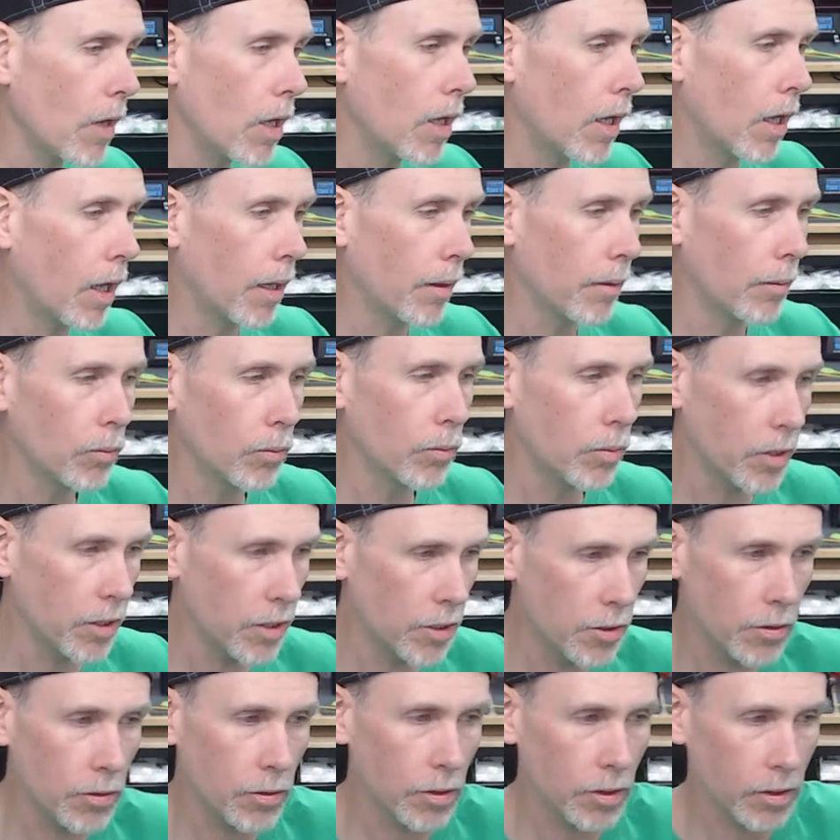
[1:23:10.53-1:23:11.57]
uh,
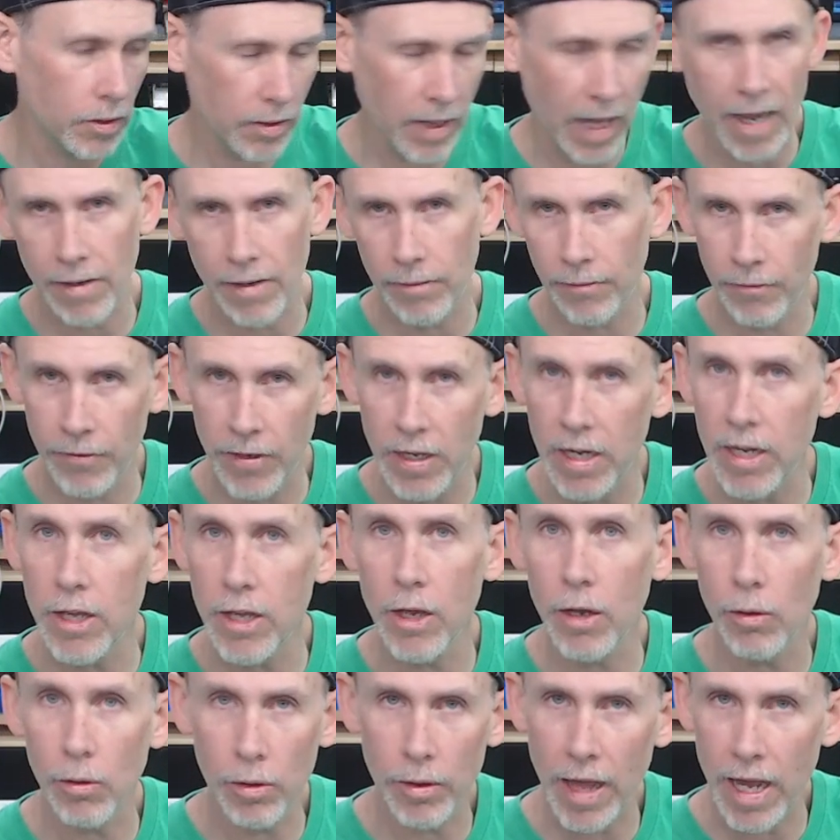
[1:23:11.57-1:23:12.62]
you that
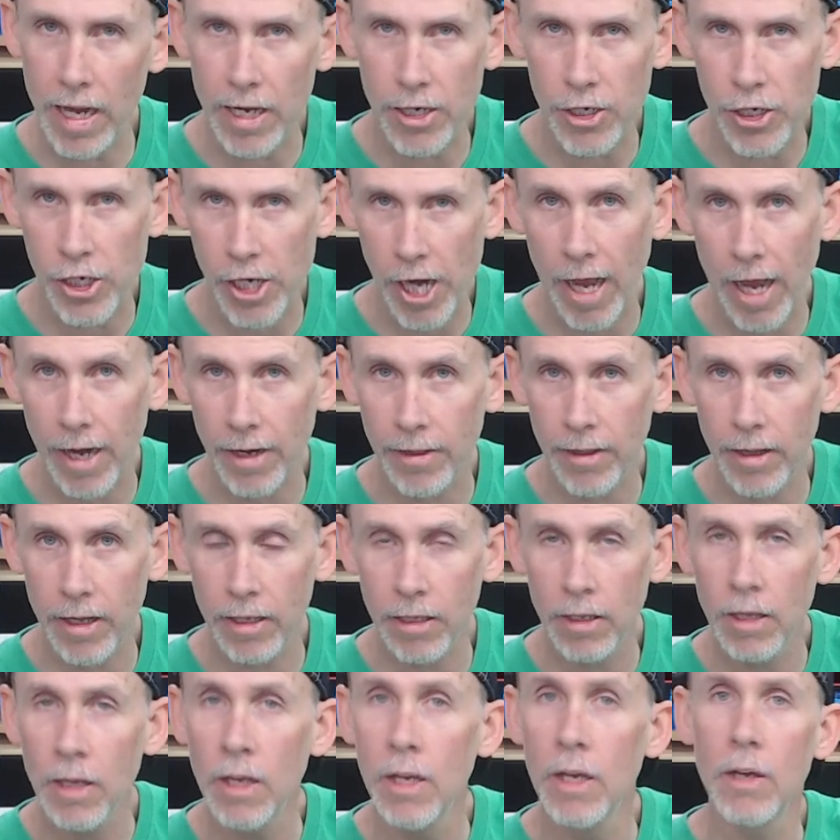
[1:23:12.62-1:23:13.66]
video or that chat
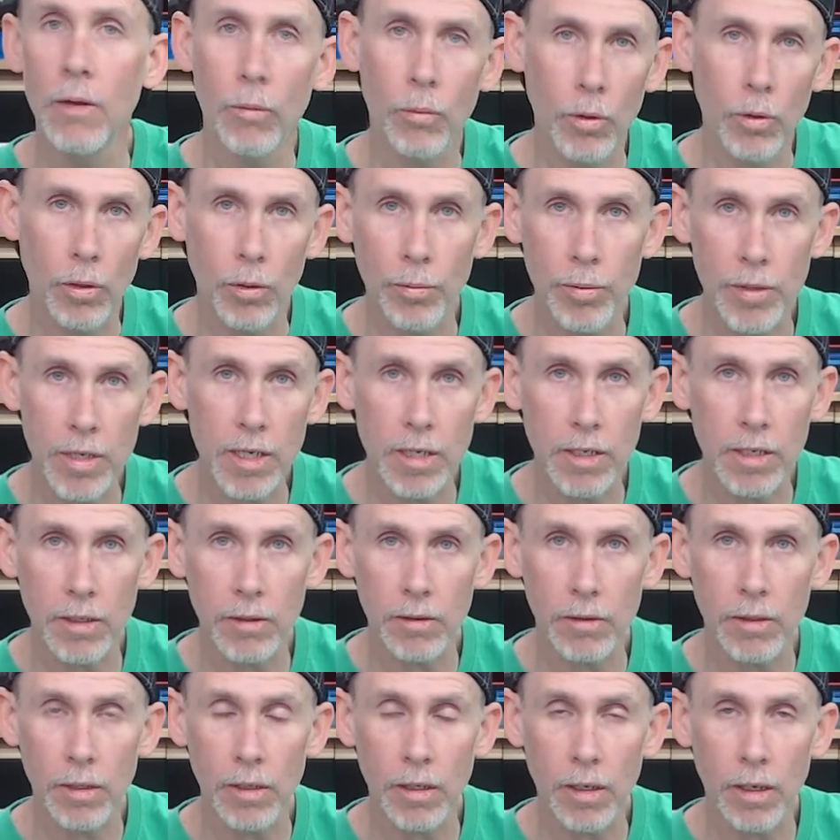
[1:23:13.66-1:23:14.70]
thing will
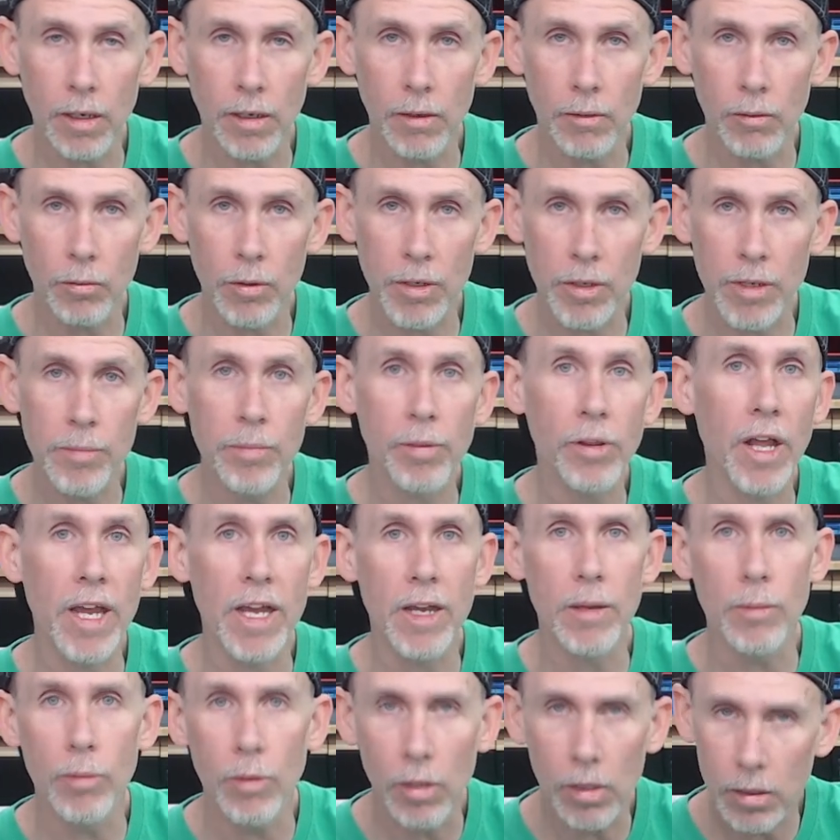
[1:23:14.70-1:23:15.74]
be uh,
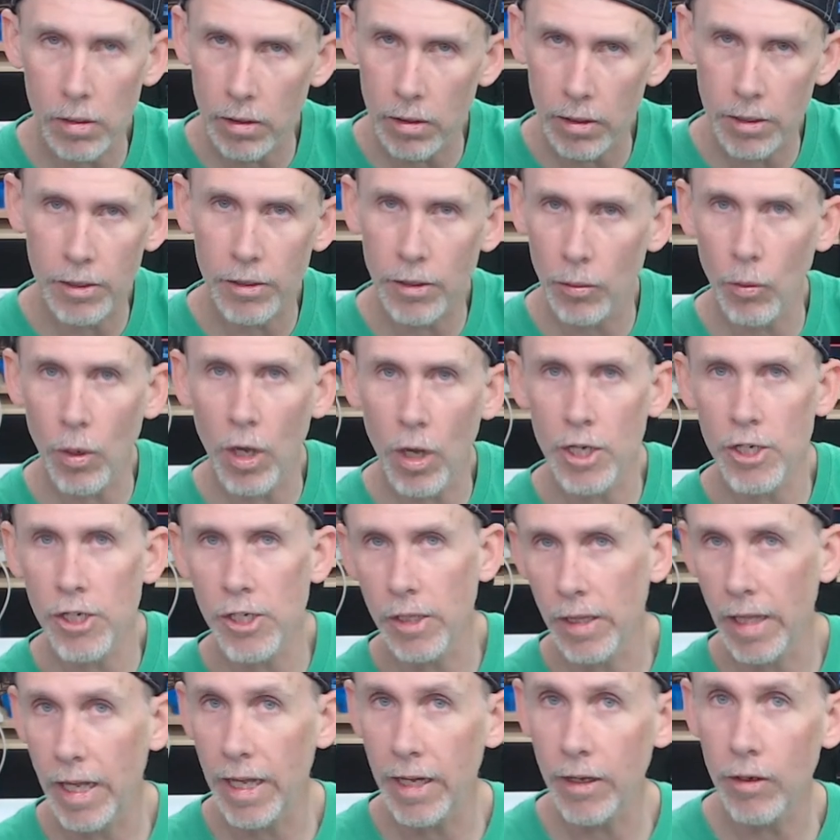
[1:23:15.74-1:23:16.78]
replayable, or you can watch
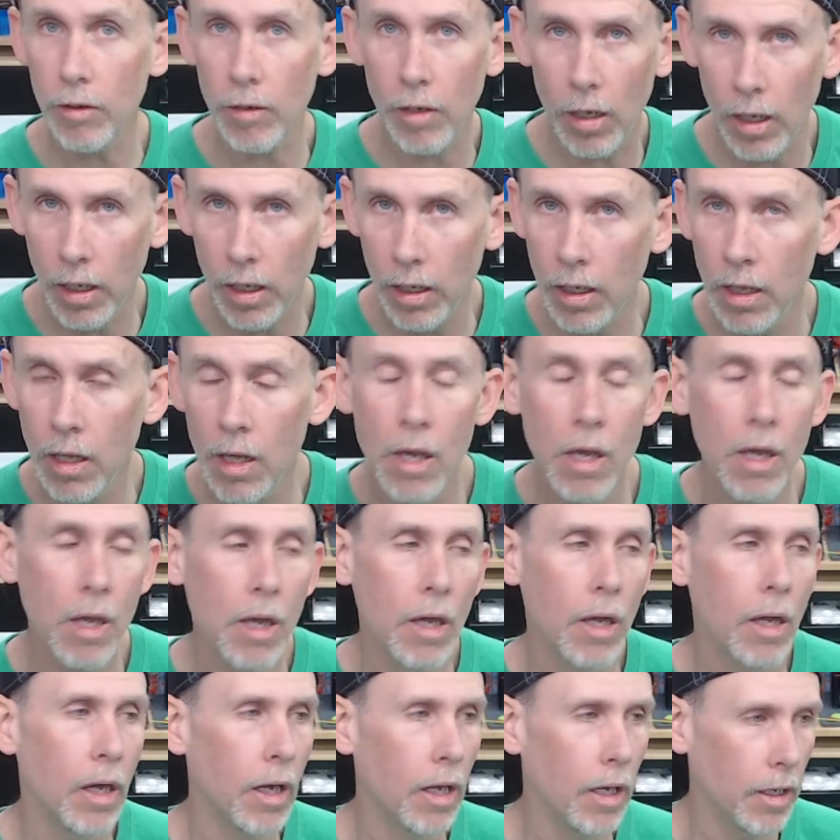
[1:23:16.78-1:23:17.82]
it later on
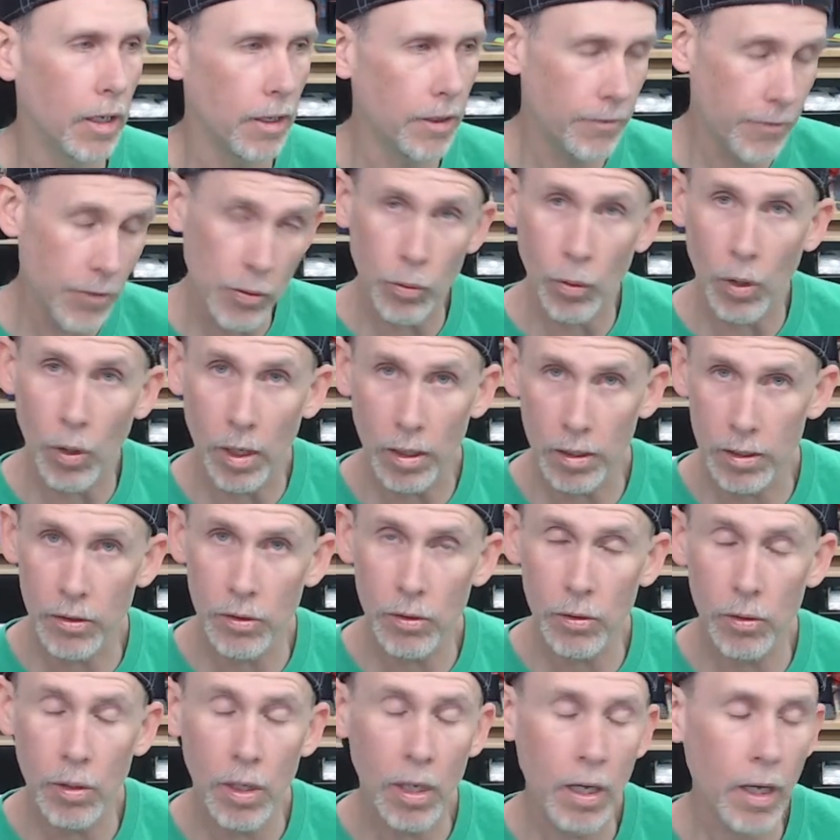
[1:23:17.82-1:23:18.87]
uh, if you want
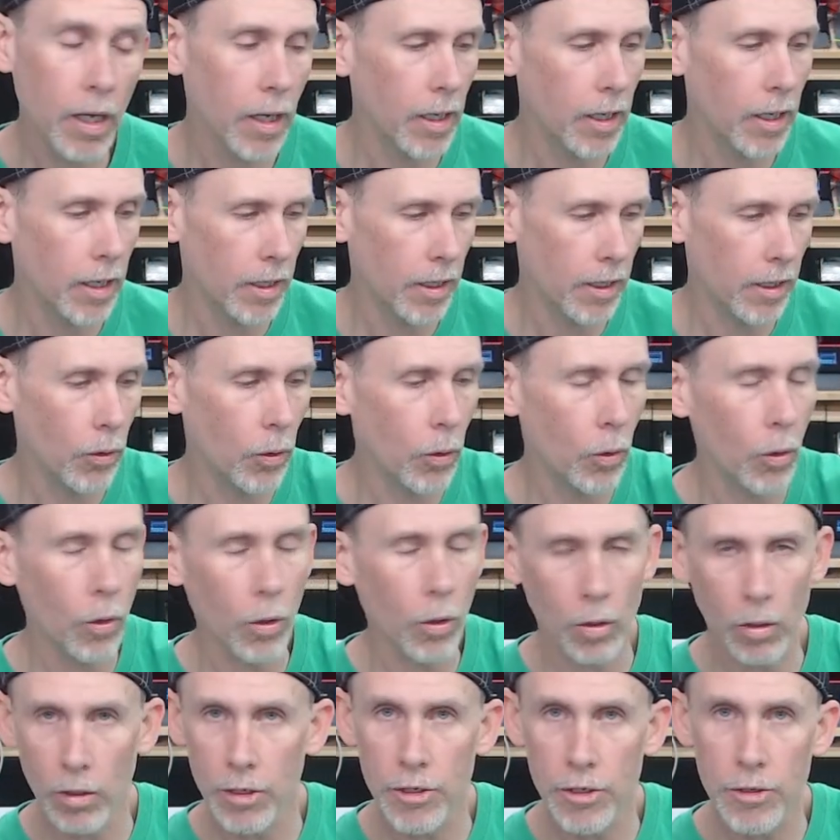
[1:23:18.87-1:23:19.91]
to, uh,
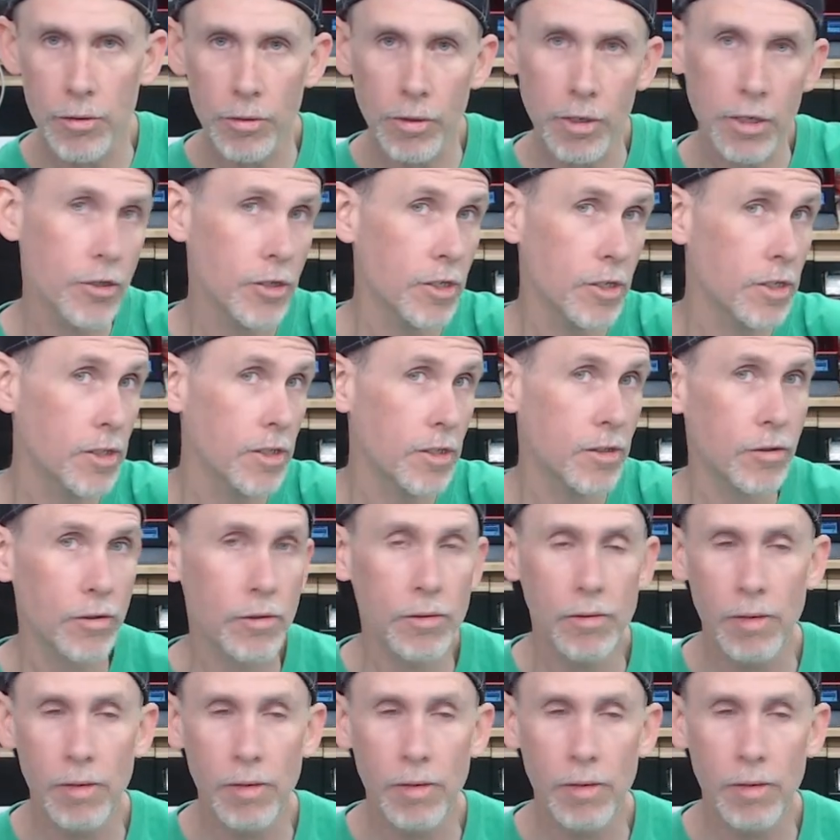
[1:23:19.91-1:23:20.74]
or you can just,